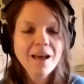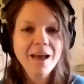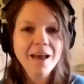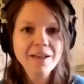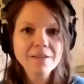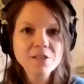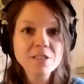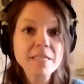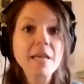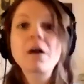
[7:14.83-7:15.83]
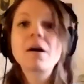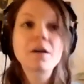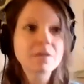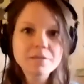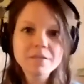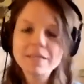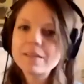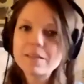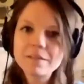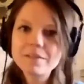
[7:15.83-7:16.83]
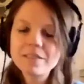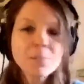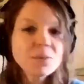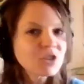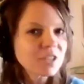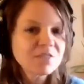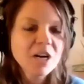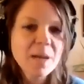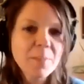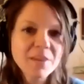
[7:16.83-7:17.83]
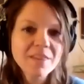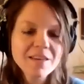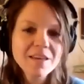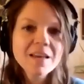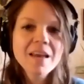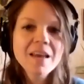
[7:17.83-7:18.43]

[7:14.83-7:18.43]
and to take the temperature of our empathy.